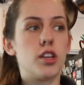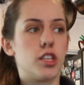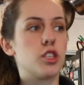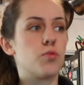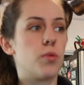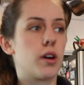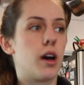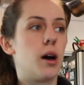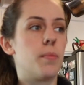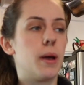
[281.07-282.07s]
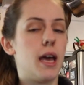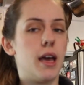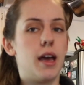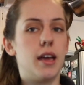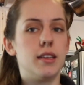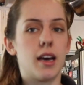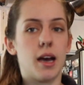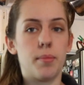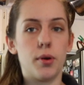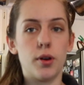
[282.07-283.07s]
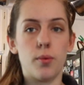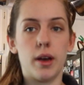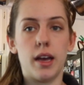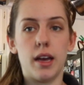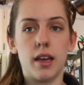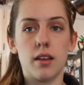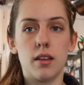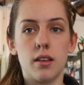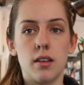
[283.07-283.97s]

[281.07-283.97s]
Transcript: just woke up, and I put away.